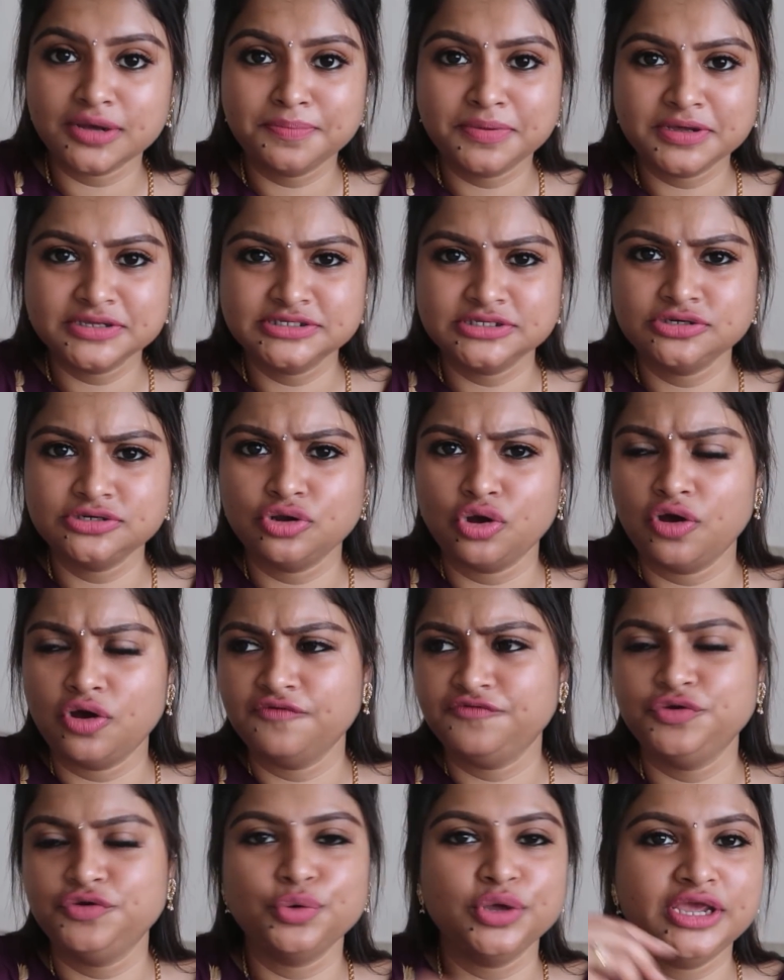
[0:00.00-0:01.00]
person
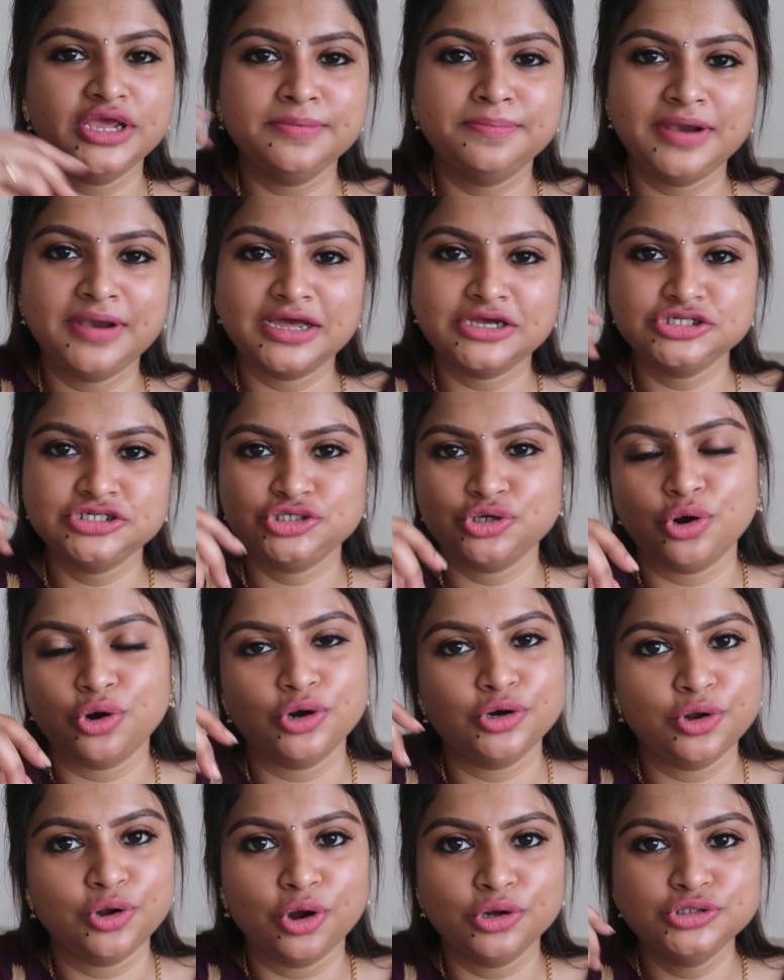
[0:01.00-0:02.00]
of doing blush
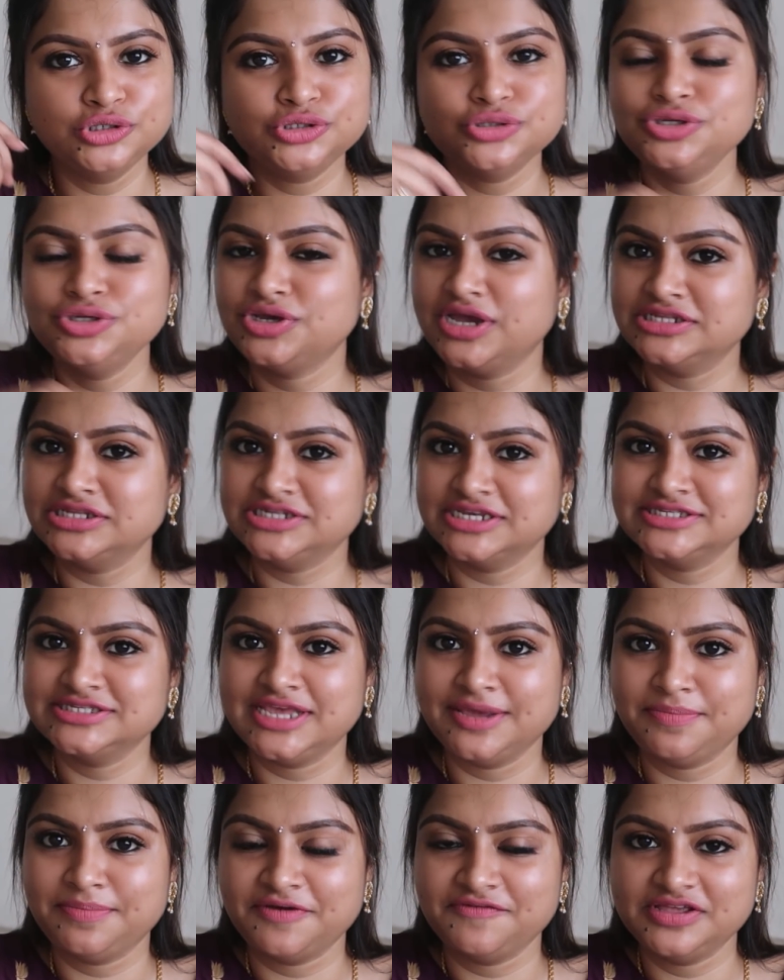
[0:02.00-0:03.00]
or contour, you can just
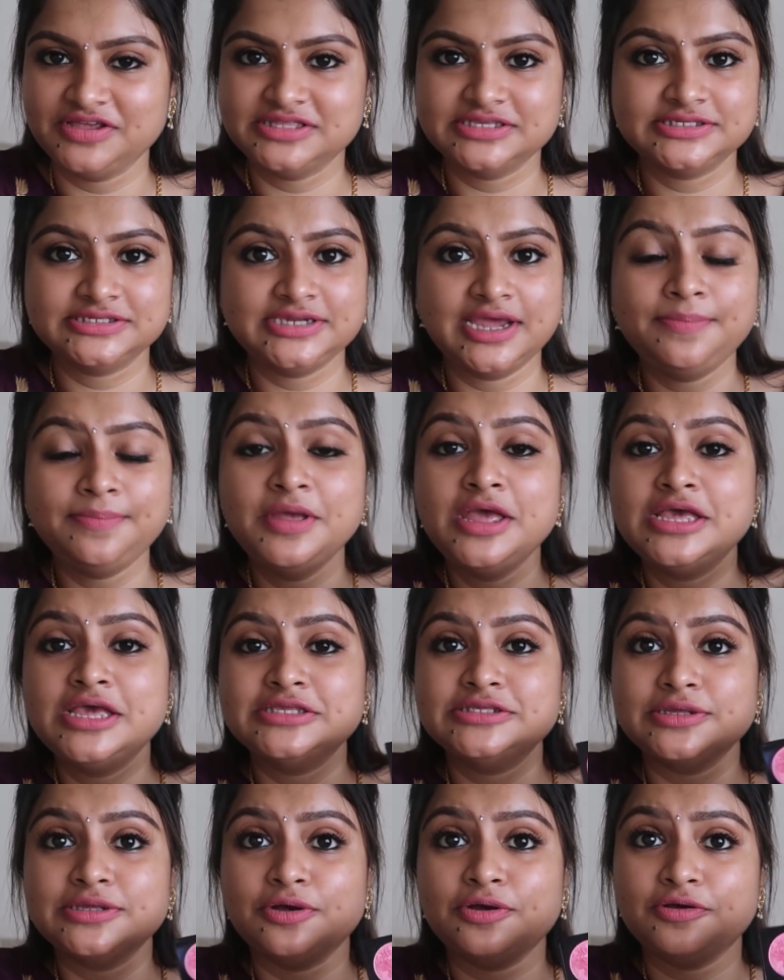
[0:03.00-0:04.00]
skip away this step.
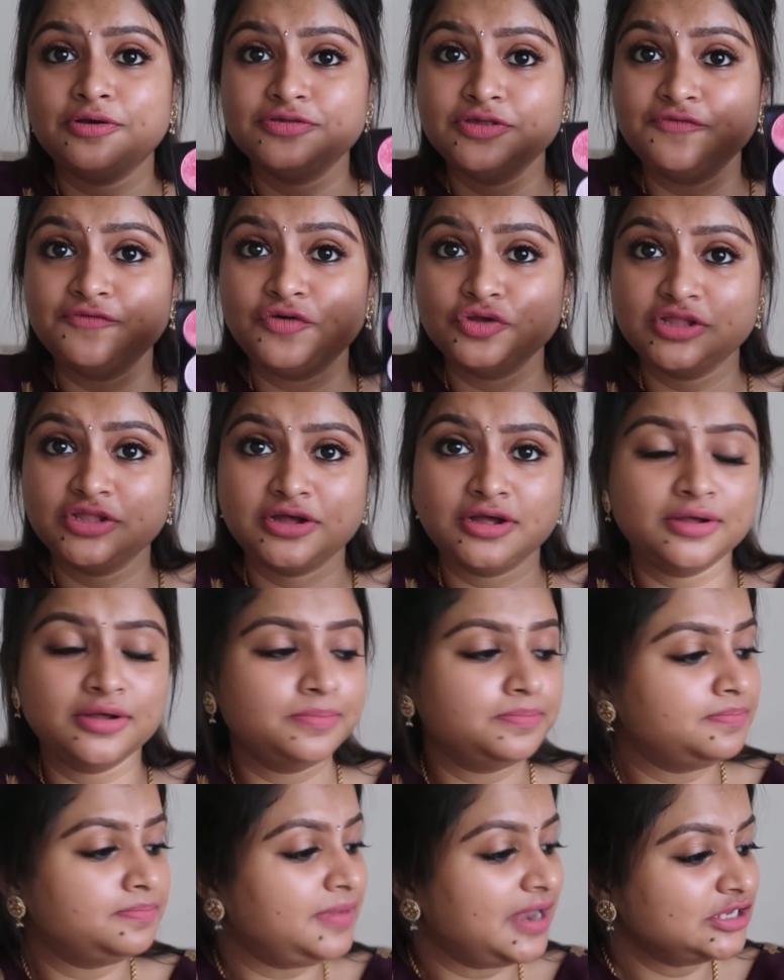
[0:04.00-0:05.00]
So for
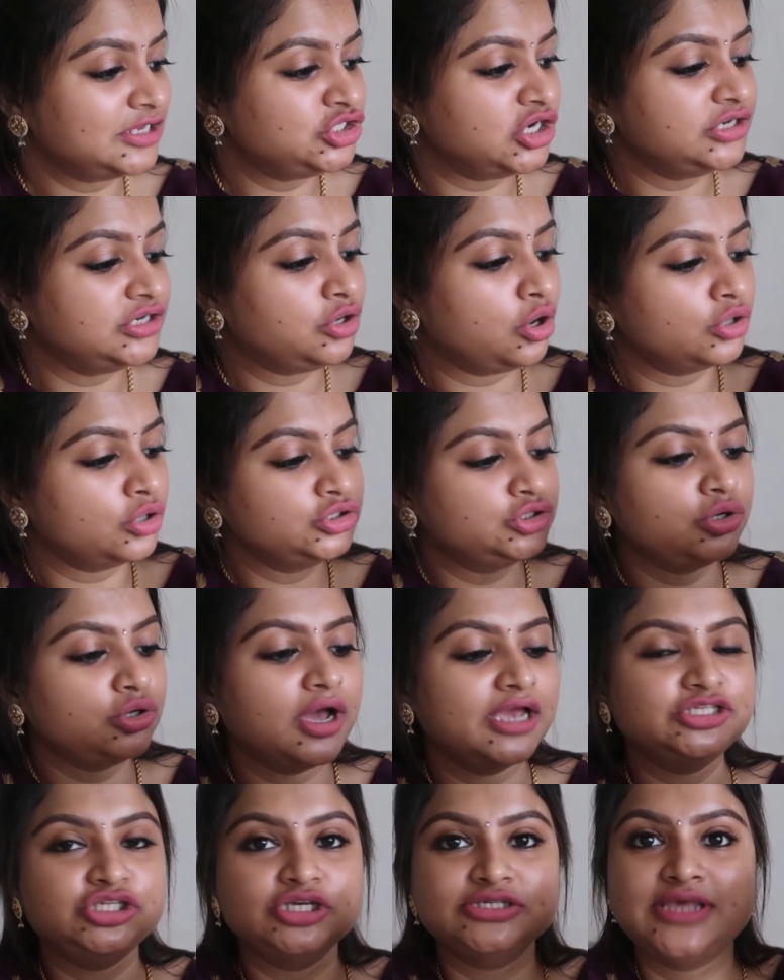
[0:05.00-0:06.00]
the blush and contour,
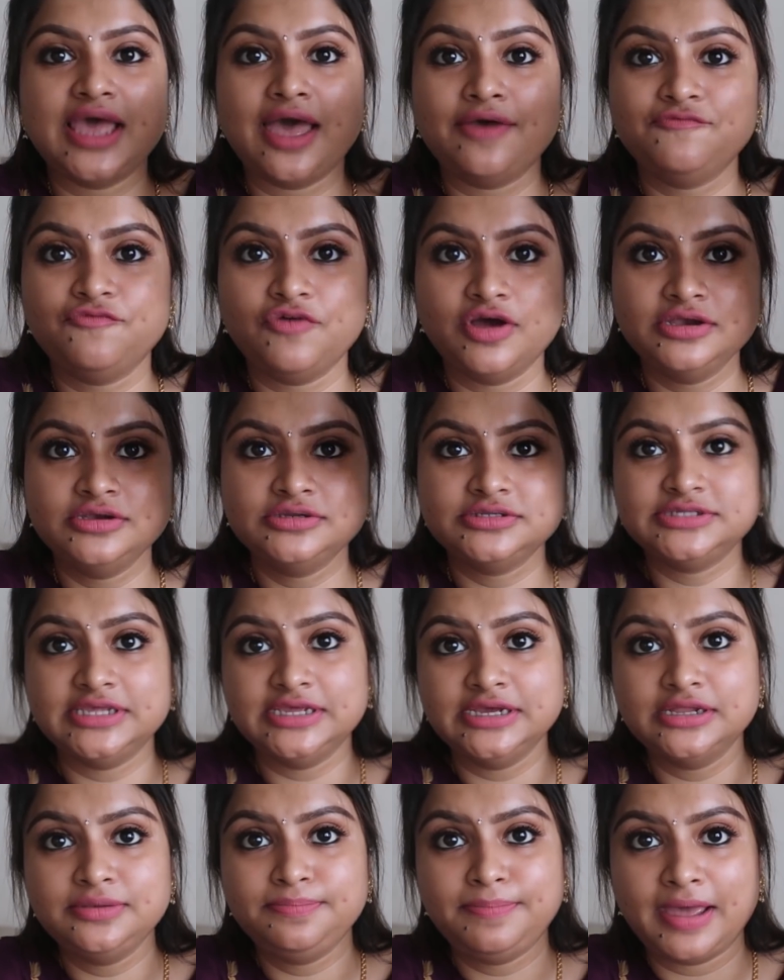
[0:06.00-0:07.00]
I just have one
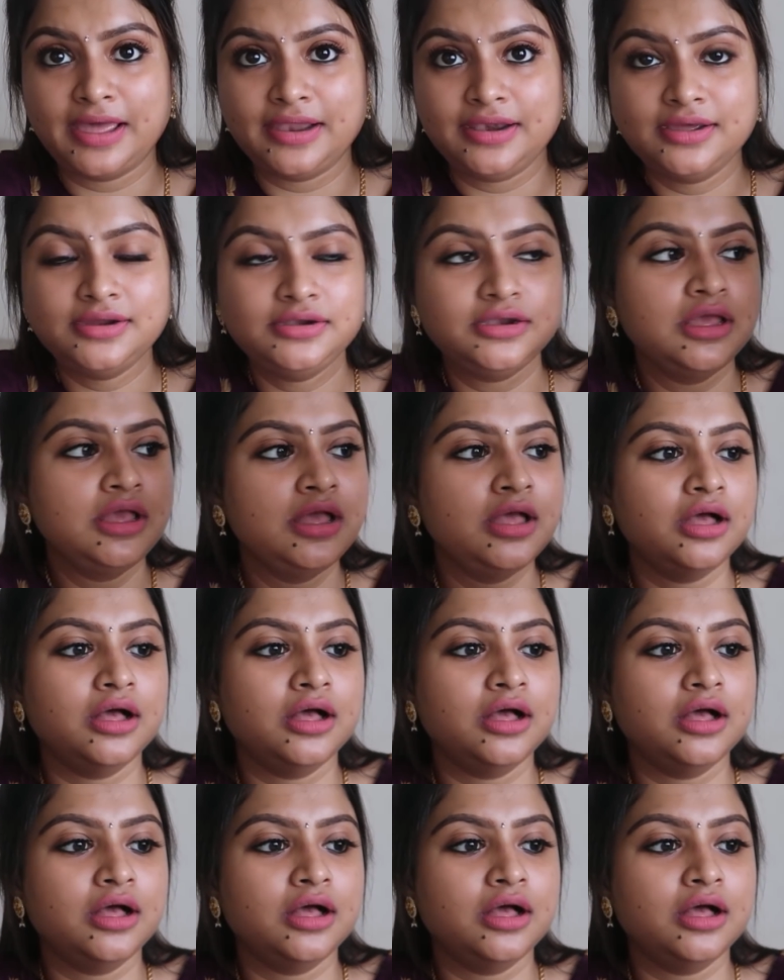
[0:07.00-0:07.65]
single palette.